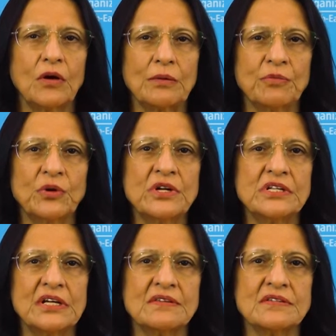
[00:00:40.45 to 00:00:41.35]

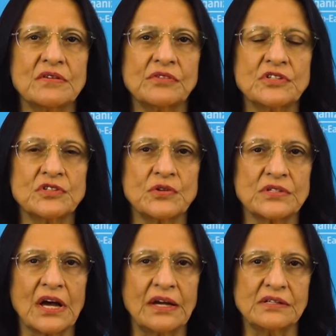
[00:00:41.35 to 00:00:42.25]
community and civil
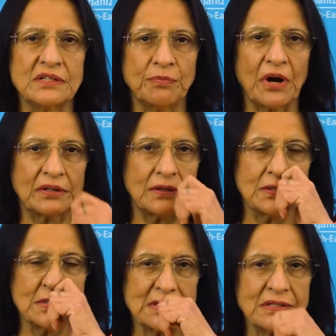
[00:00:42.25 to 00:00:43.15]
society
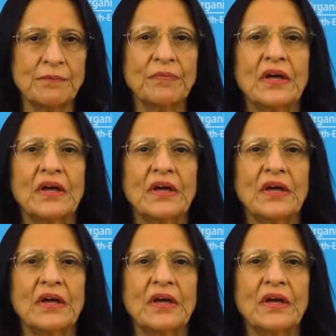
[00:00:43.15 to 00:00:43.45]
partners,